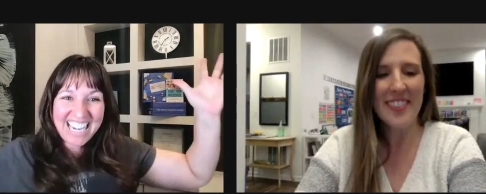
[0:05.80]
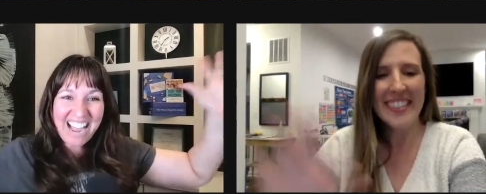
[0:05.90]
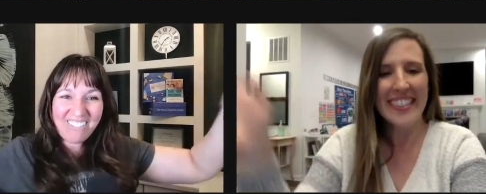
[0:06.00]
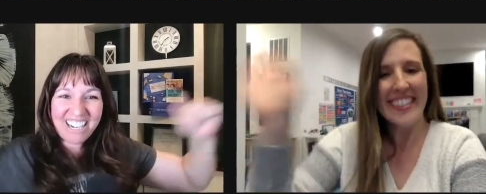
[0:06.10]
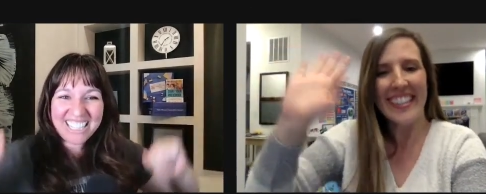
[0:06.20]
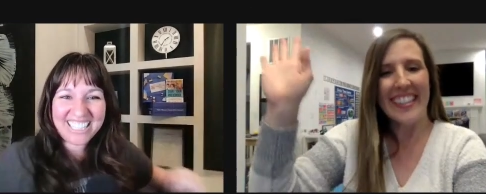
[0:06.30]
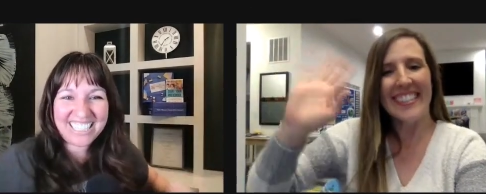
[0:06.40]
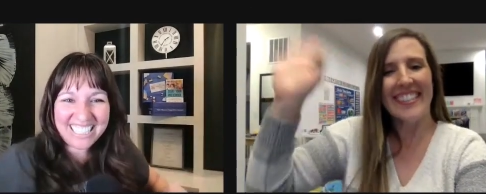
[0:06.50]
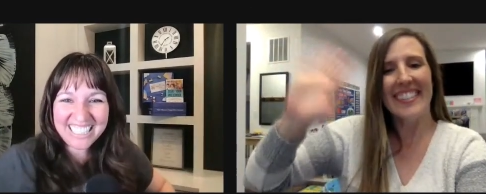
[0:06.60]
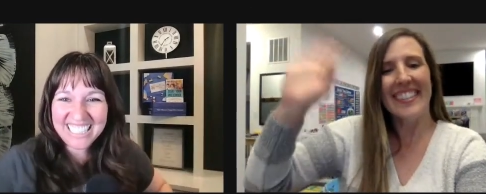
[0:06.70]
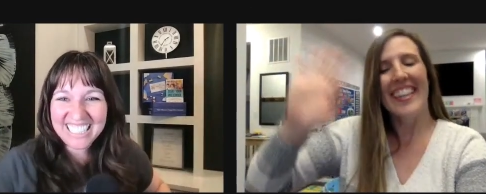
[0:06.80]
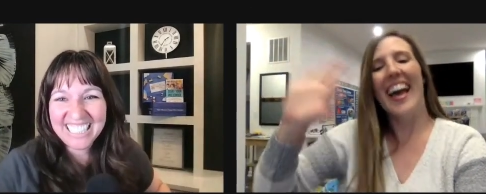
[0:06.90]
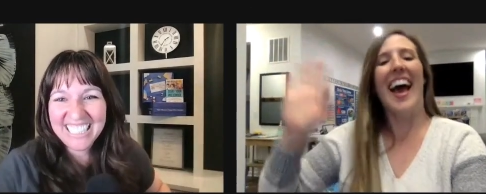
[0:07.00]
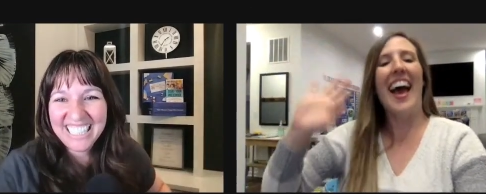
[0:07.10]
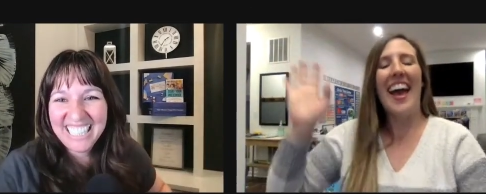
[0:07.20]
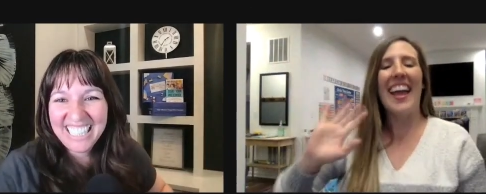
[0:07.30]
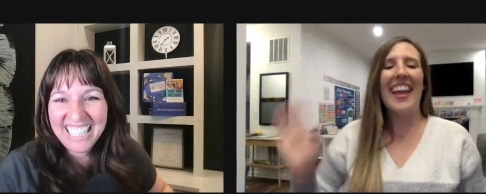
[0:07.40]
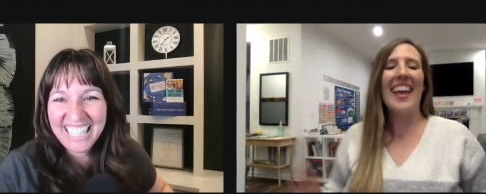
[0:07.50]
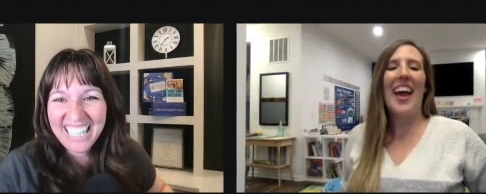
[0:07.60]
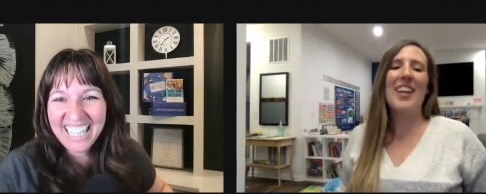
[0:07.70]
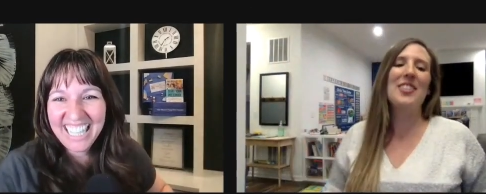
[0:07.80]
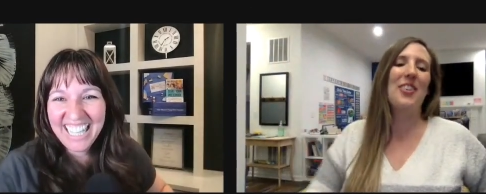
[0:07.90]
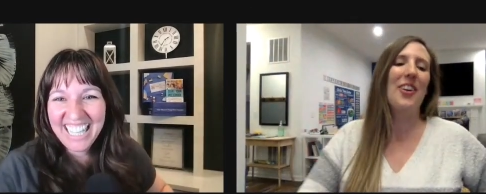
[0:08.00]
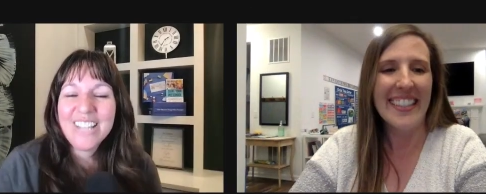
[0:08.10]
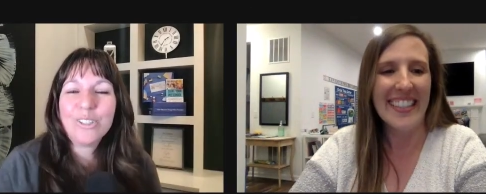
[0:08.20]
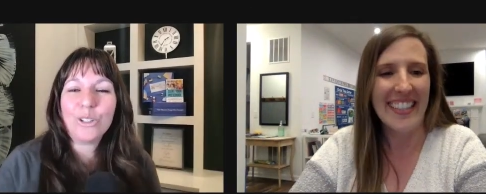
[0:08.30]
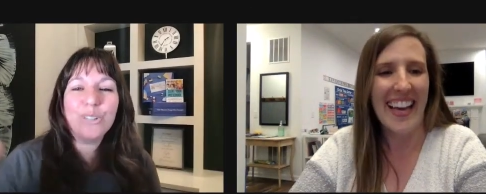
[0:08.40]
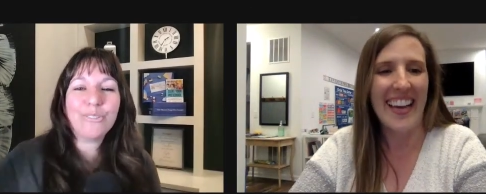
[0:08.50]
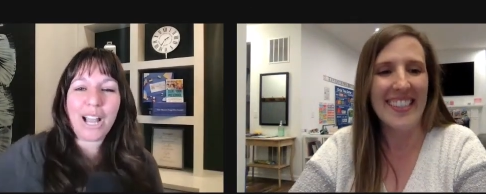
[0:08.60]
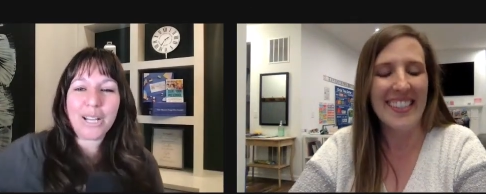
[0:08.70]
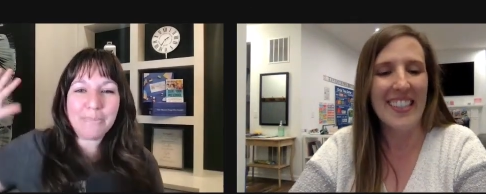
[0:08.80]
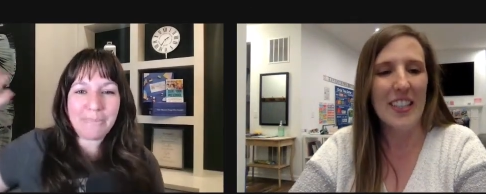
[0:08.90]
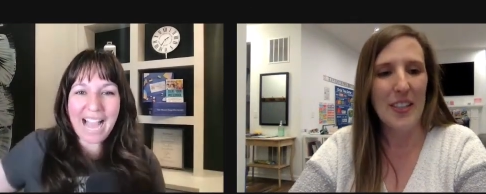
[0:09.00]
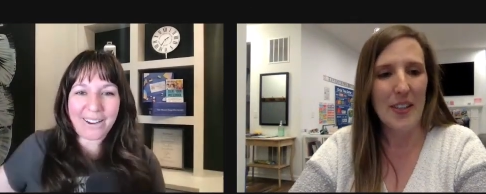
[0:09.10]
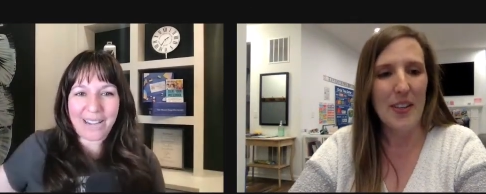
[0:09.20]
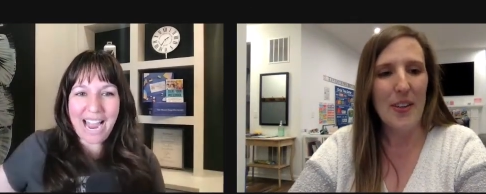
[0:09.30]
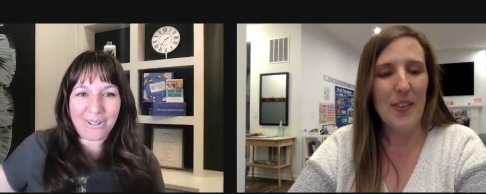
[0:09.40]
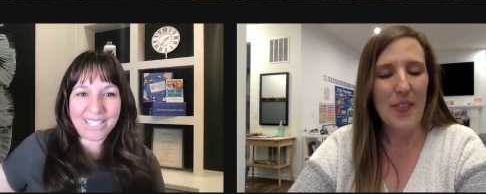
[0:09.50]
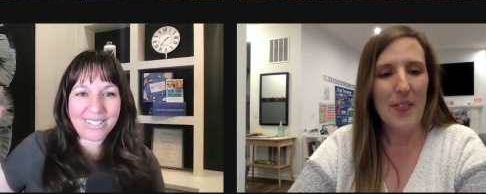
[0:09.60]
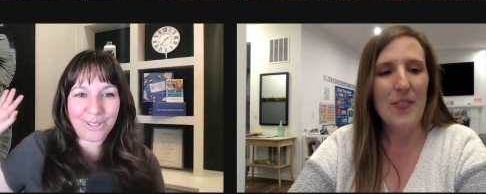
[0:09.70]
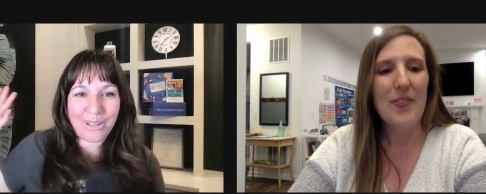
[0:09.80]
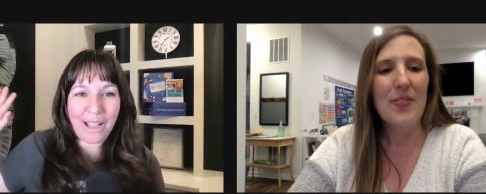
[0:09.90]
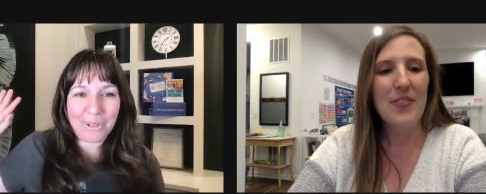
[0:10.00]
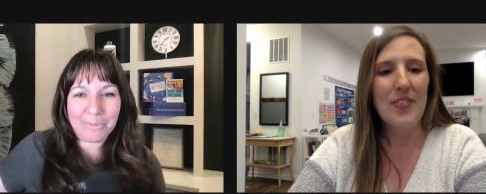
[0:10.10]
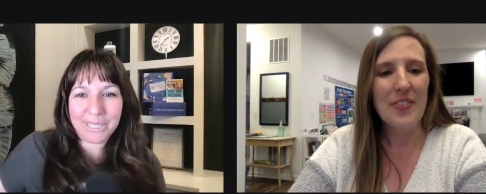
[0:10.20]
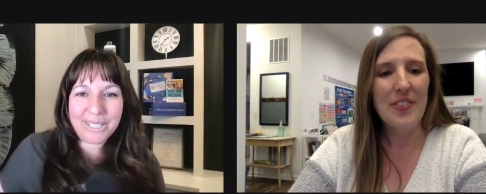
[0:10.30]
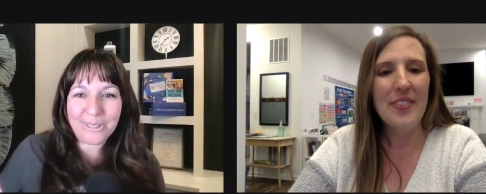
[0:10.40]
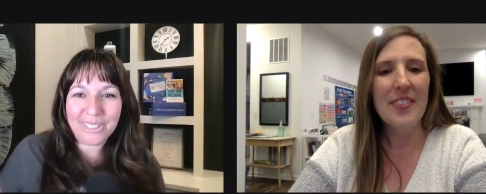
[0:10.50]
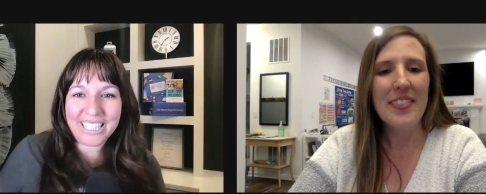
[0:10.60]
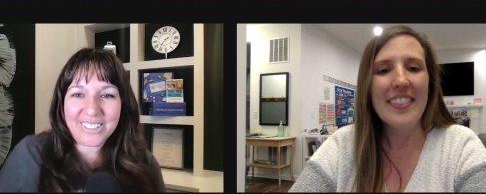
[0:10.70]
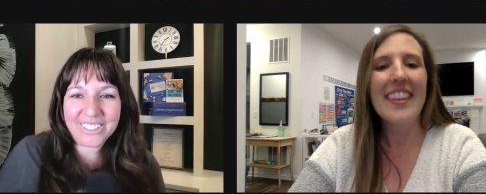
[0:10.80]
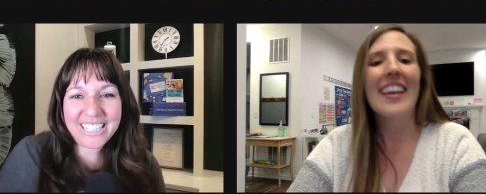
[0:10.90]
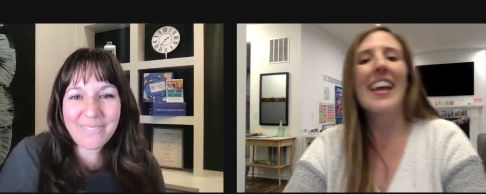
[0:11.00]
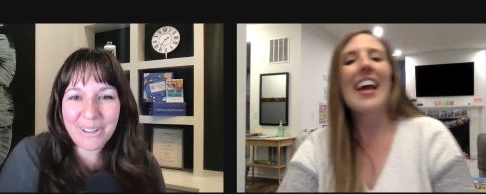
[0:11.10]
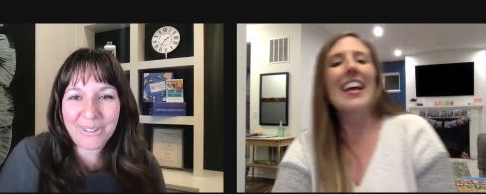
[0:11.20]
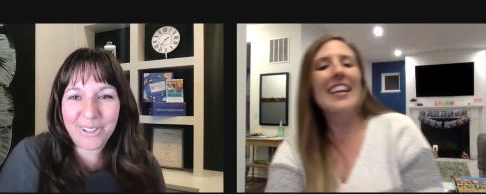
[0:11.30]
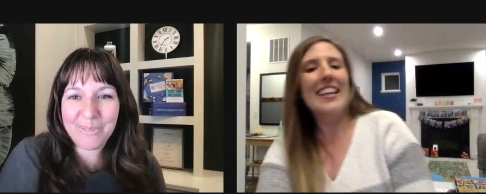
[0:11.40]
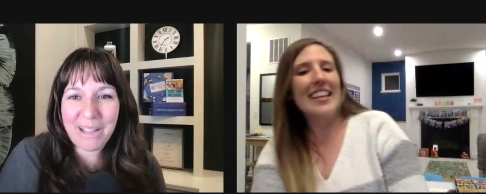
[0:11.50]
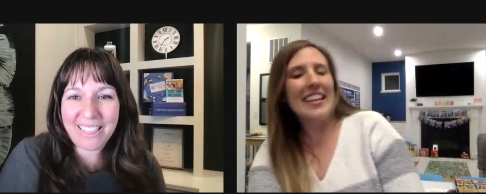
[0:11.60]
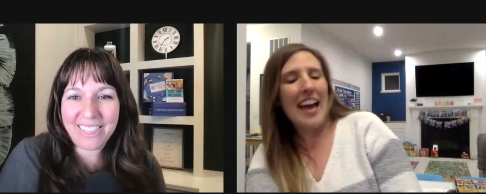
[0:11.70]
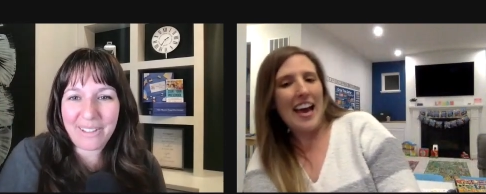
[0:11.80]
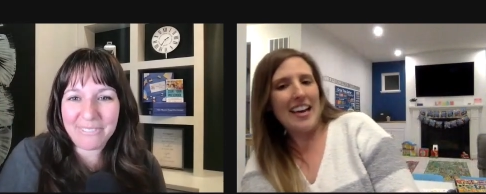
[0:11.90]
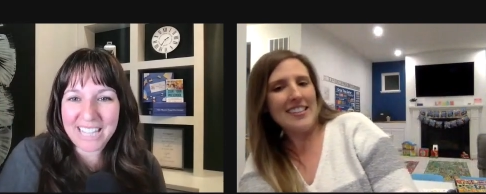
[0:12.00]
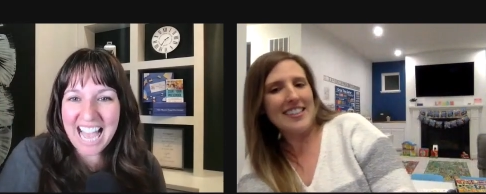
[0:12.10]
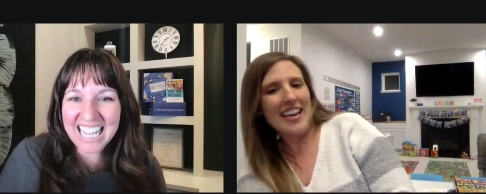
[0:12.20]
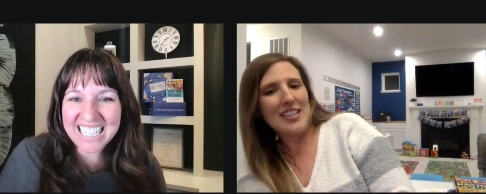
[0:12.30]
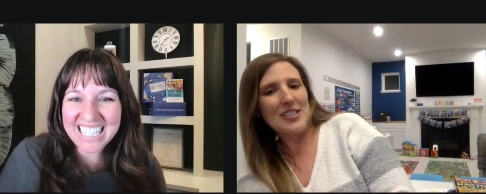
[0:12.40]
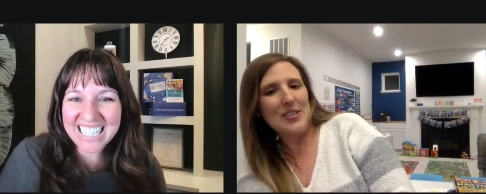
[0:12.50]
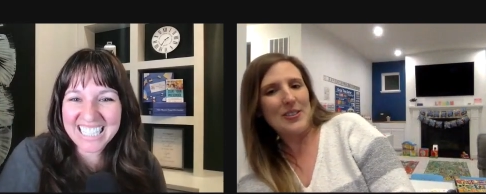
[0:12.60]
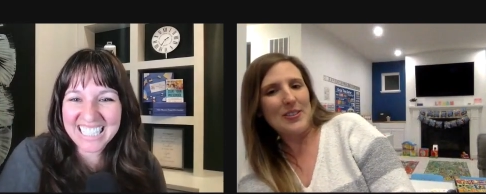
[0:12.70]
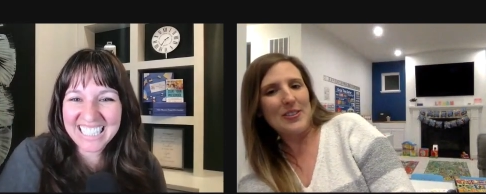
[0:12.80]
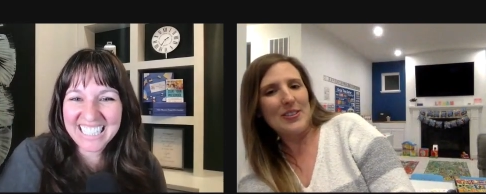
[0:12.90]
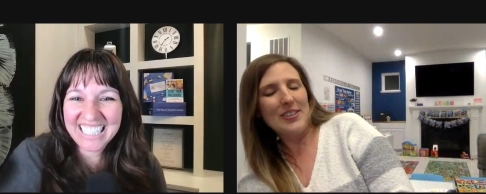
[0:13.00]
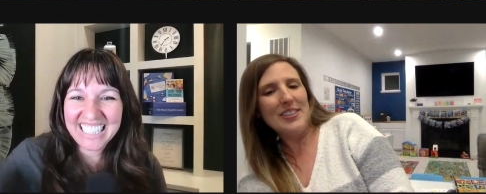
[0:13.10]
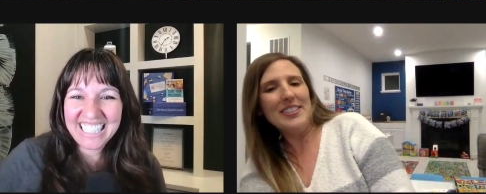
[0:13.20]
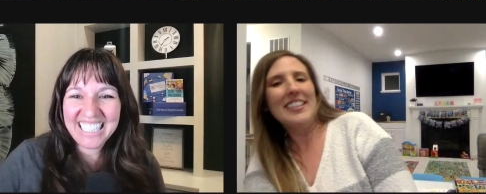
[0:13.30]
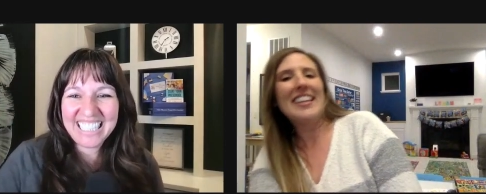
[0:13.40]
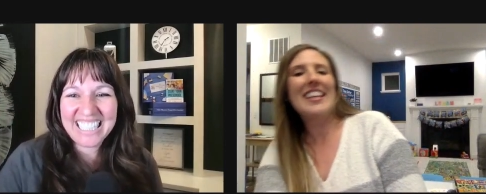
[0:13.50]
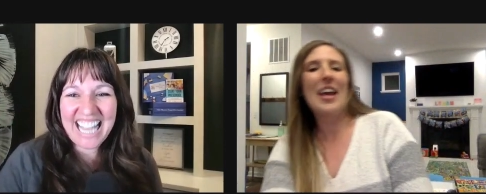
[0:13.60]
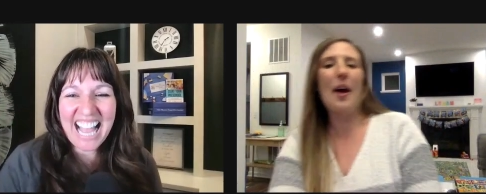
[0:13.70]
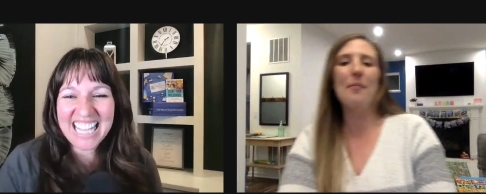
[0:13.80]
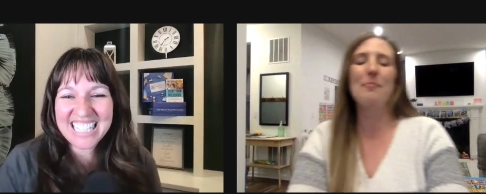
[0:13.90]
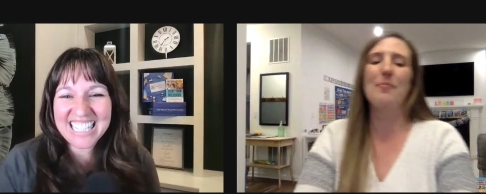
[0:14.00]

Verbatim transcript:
Speaker 1: How are you, girl? Hi, hi, Joy. So you've got your background because you have your preschool in your living room. I yes, love that. Yes. yes.